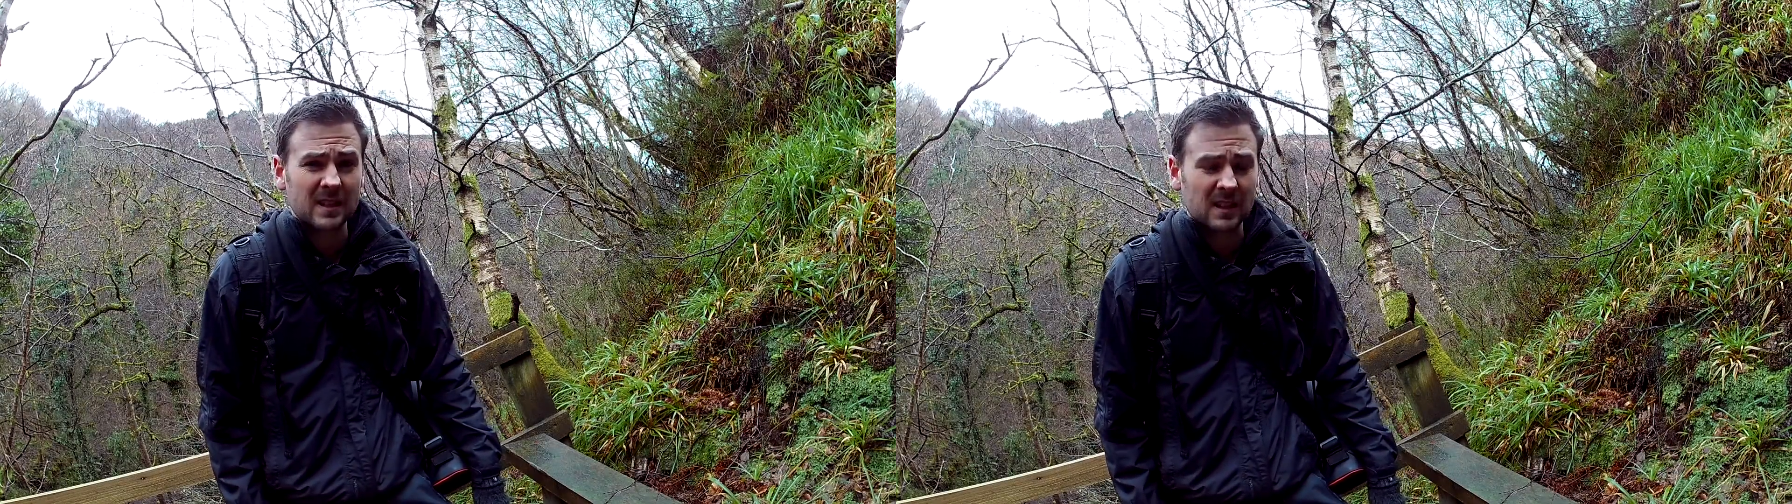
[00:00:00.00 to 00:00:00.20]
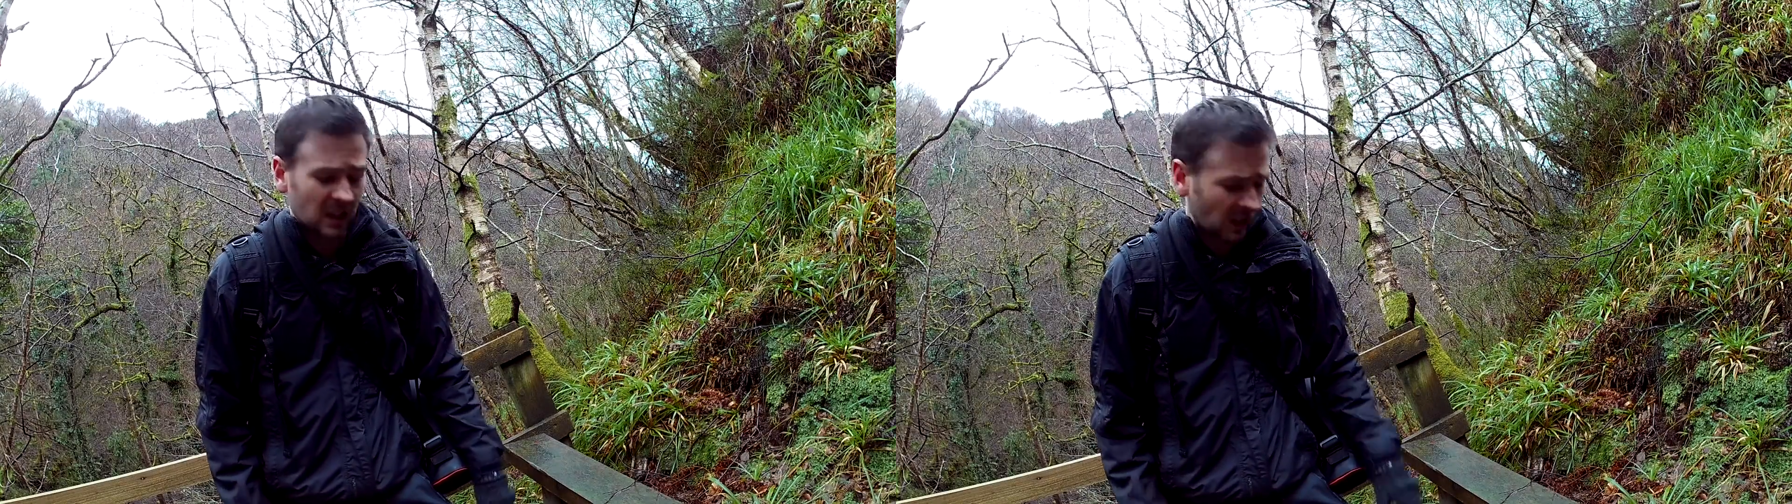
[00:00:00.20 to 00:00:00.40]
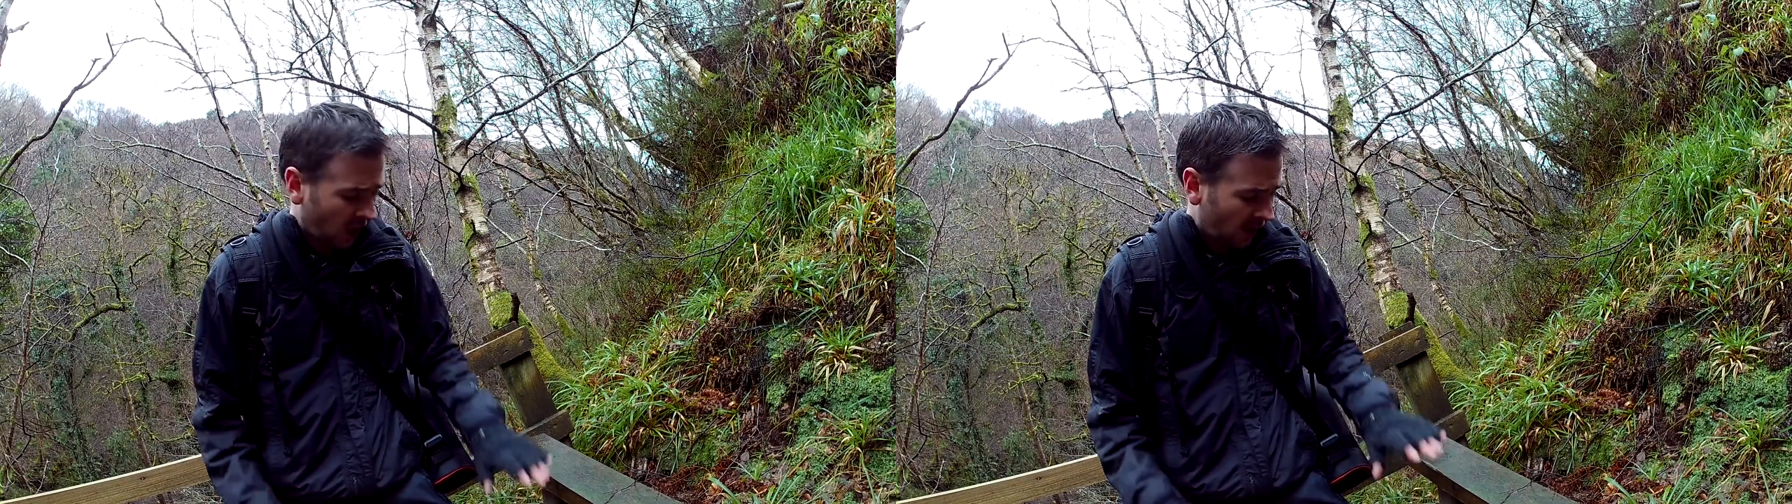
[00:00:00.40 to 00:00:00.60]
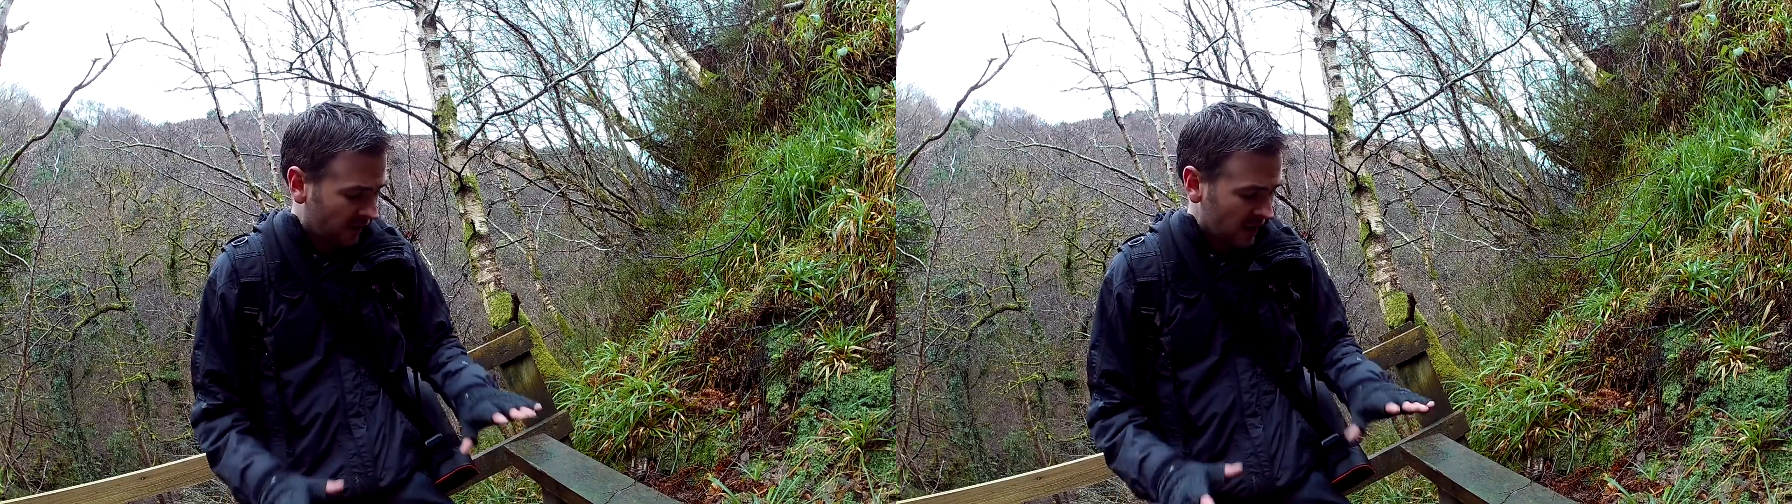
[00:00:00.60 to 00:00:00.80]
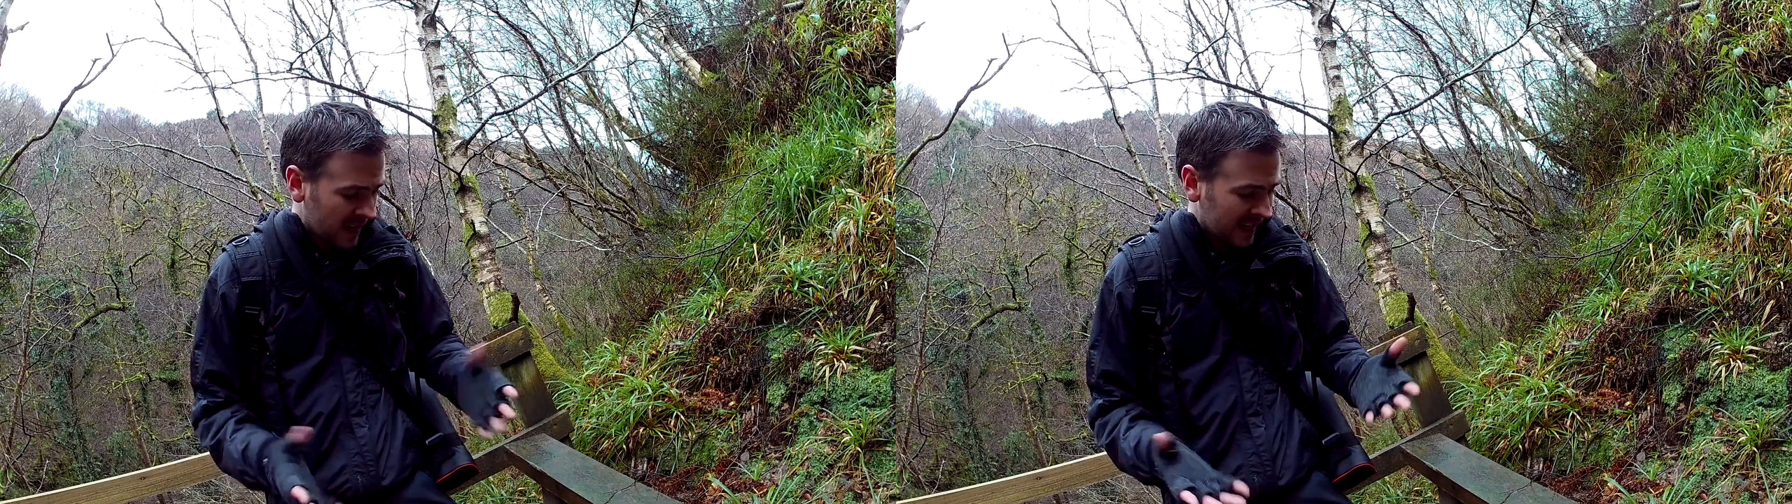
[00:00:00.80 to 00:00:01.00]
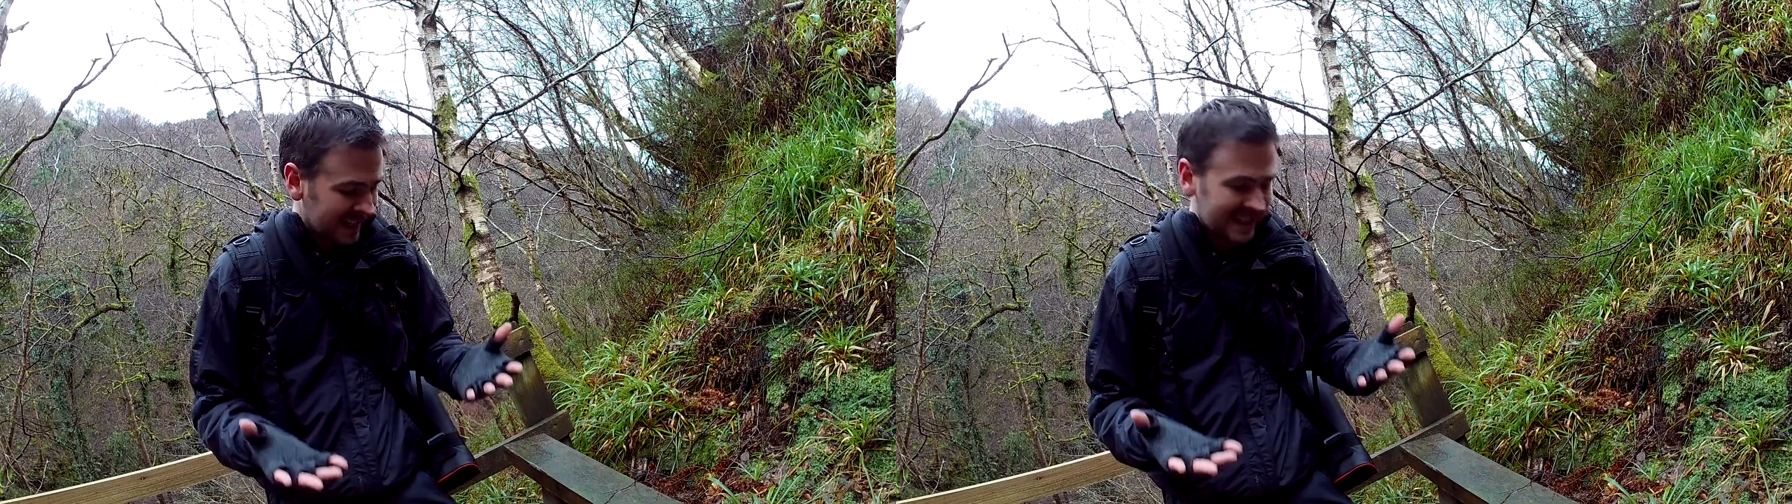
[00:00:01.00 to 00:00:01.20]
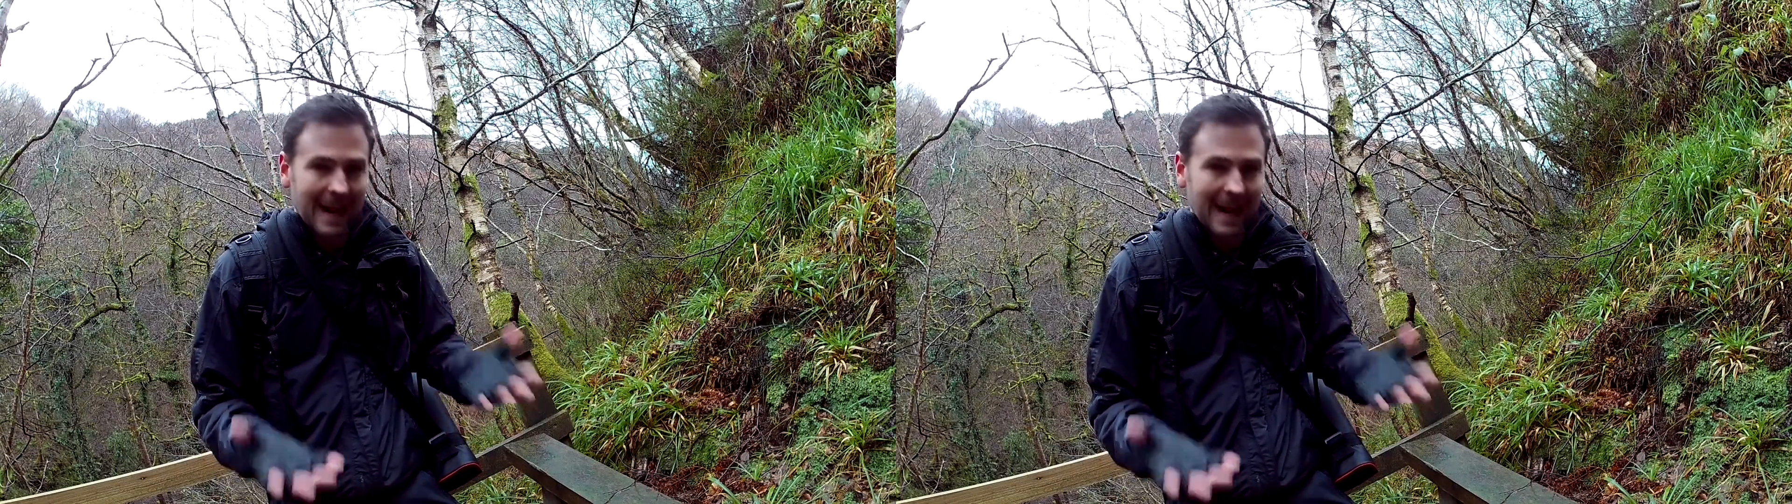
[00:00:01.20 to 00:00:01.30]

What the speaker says: a lot of